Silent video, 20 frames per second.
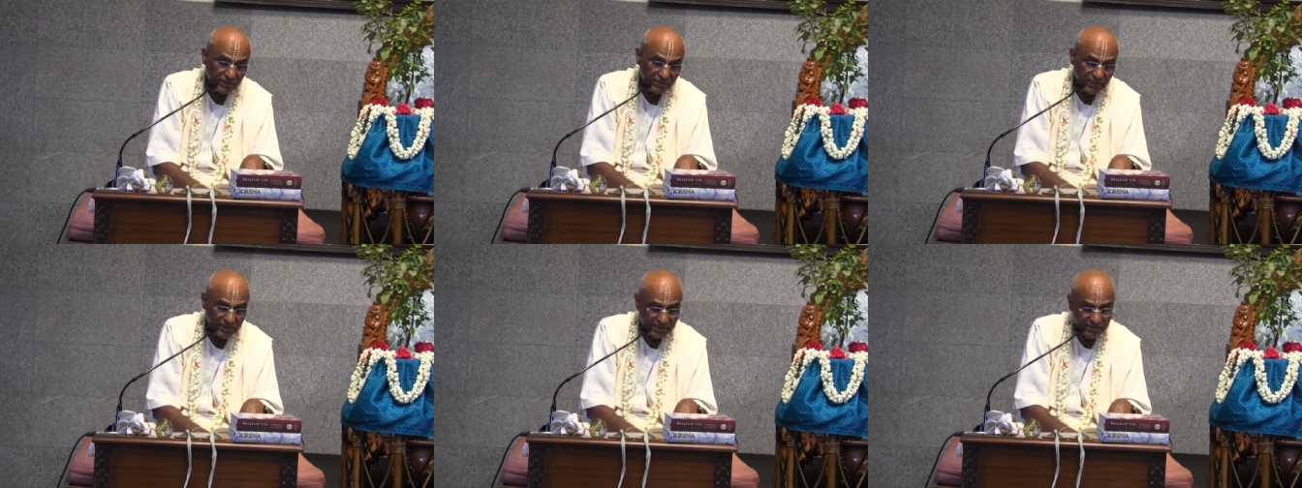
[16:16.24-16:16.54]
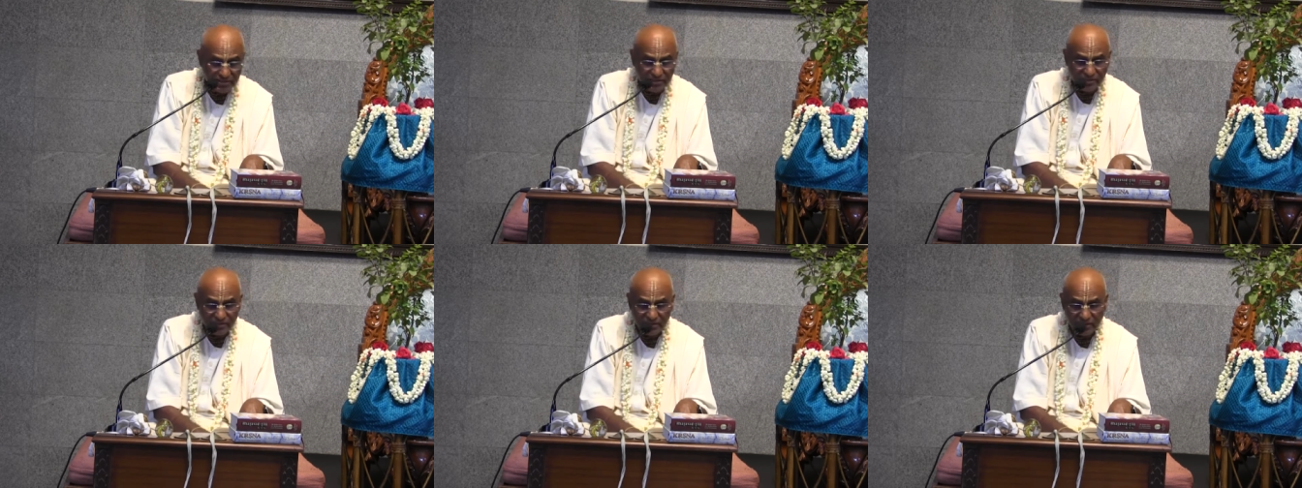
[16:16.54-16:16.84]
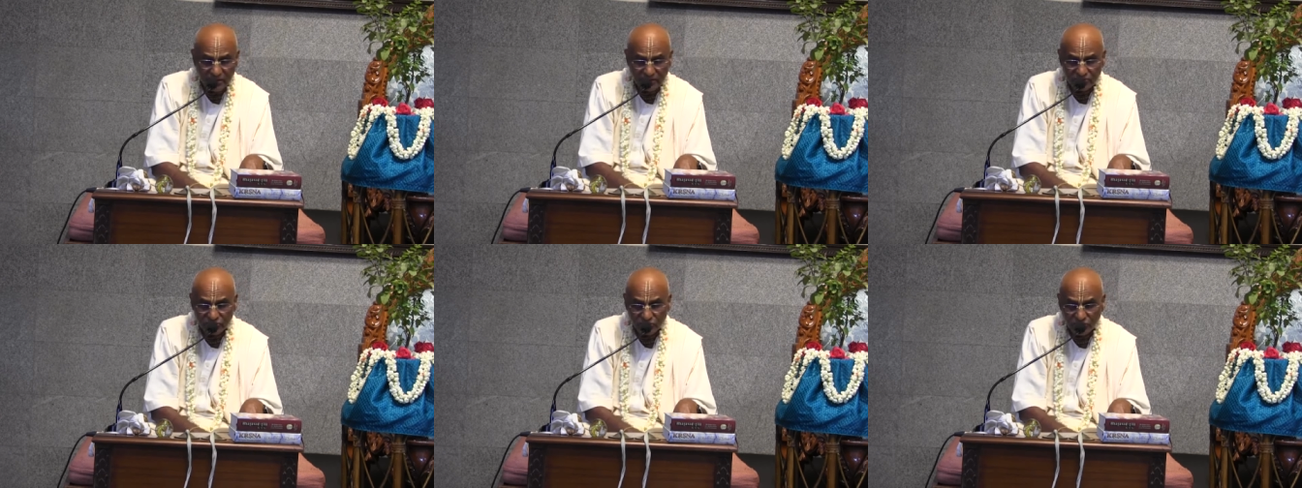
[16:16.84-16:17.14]

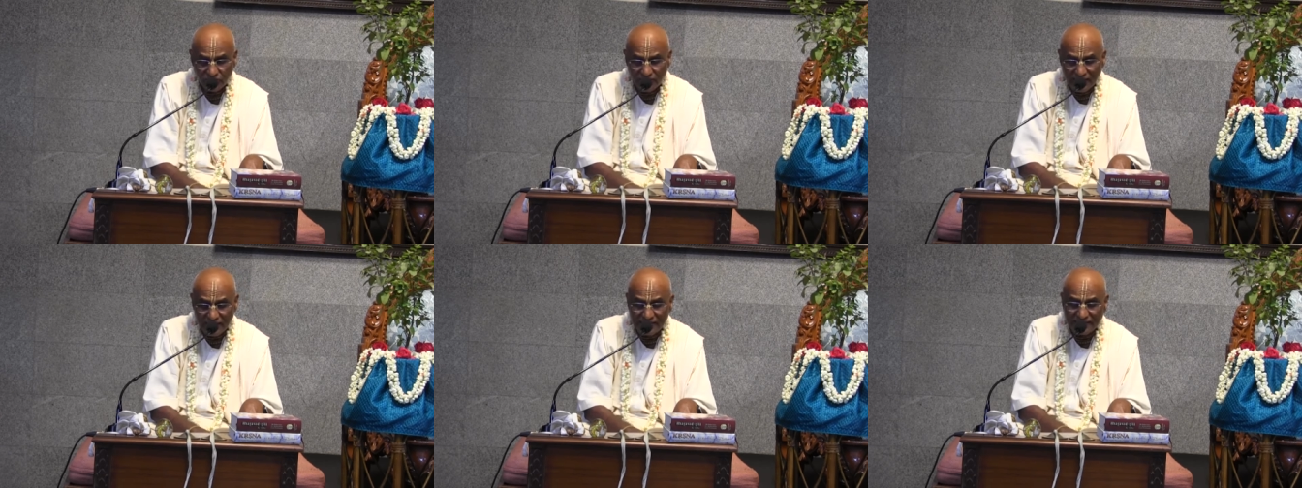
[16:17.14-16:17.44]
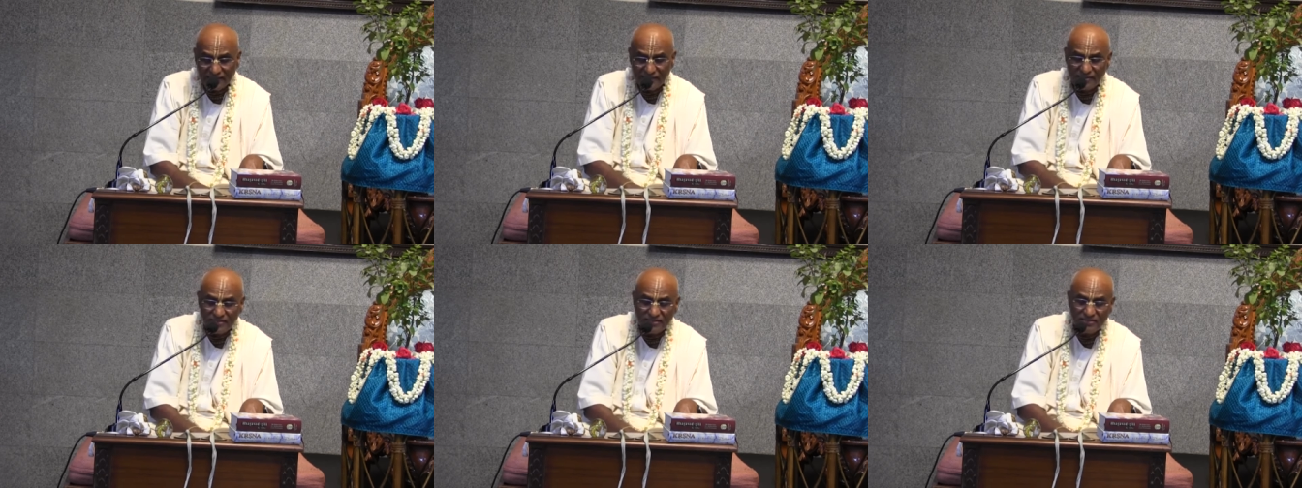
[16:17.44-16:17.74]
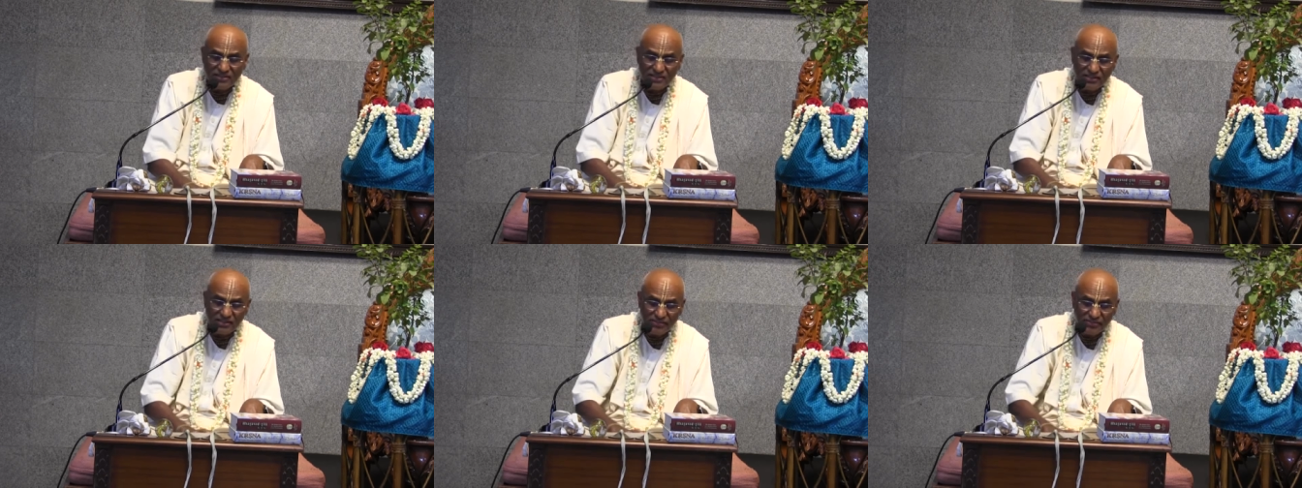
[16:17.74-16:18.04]
etc. So like this,
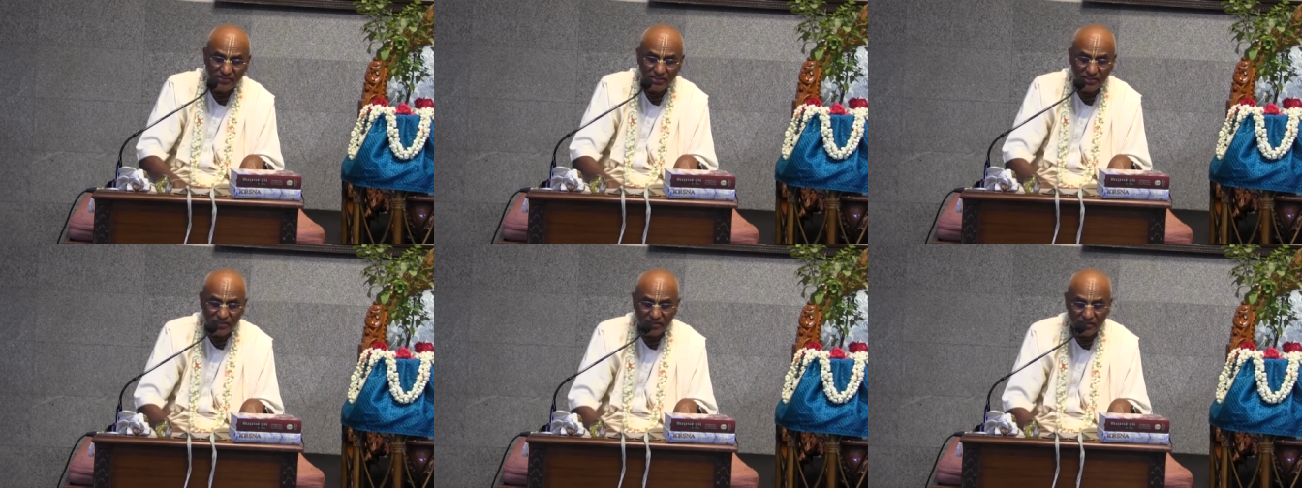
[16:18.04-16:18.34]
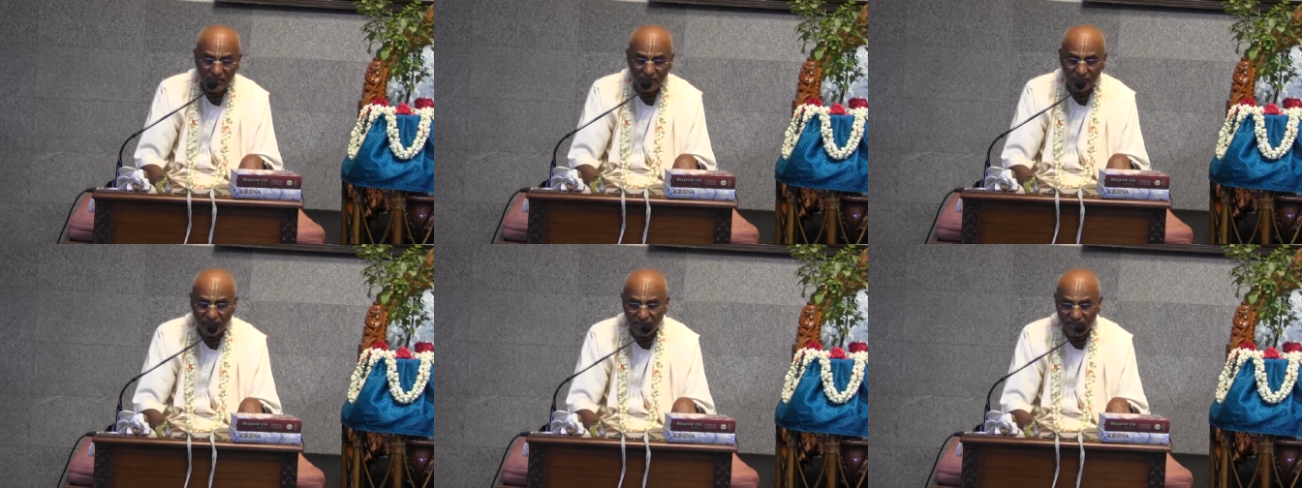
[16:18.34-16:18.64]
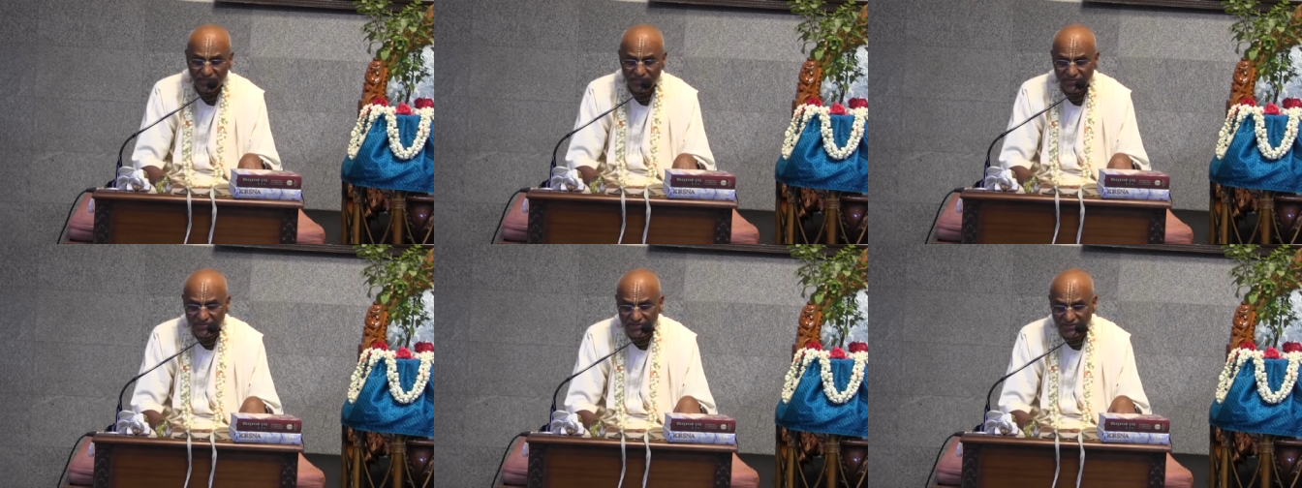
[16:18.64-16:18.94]
the living
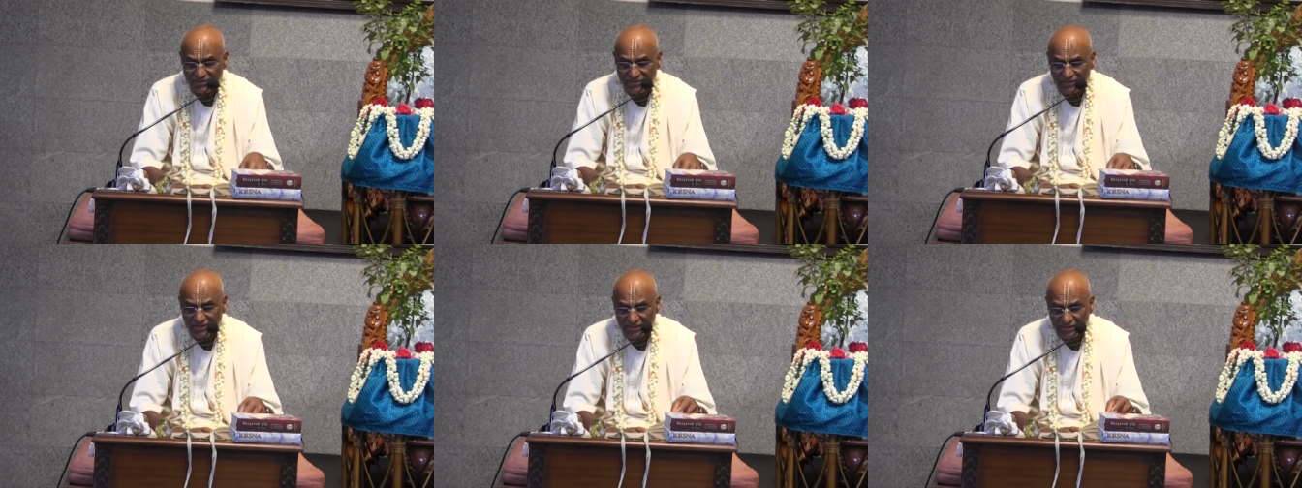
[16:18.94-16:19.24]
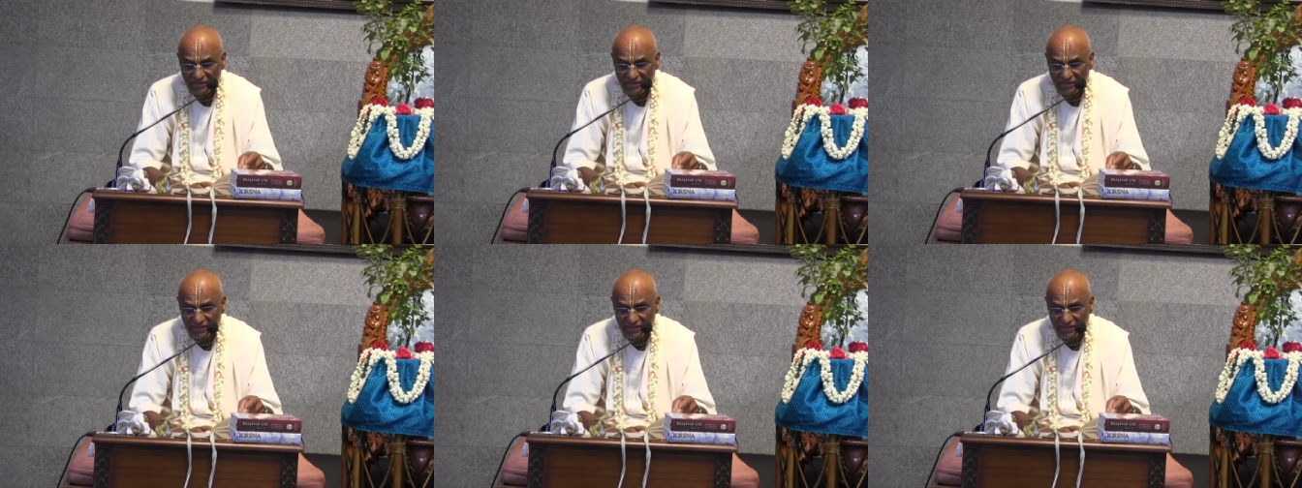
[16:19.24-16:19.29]
entities